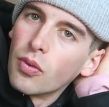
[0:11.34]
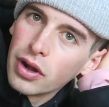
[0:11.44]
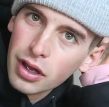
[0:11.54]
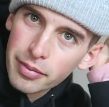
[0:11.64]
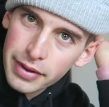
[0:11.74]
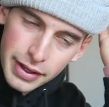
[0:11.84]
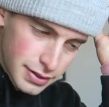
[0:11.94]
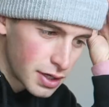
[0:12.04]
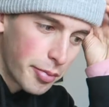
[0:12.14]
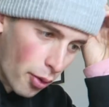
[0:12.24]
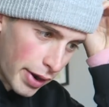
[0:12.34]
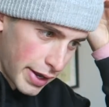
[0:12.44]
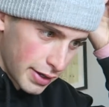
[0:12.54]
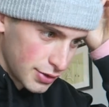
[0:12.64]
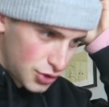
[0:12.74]
What up? It's your
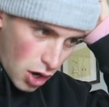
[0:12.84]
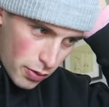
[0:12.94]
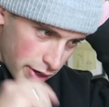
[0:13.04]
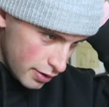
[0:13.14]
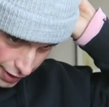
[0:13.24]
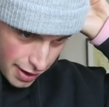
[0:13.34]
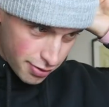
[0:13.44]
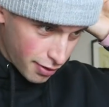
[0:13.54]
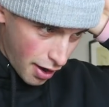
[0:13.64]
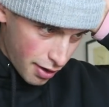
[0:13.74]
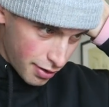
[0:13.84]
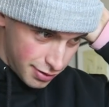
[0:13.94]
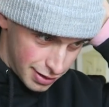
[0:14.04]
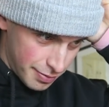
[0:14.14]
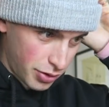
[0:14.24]
boy, Joey. How you doing?
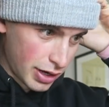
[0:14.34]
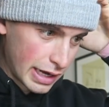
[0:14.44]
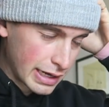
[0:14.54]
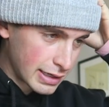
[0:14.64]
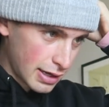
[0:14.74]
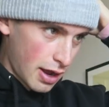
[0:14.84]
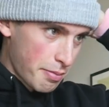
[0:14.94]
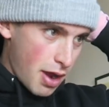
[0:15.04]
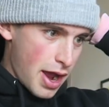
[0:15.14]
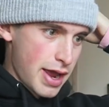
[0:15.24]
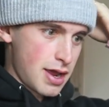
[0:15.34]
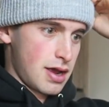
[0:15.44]
Putting in my...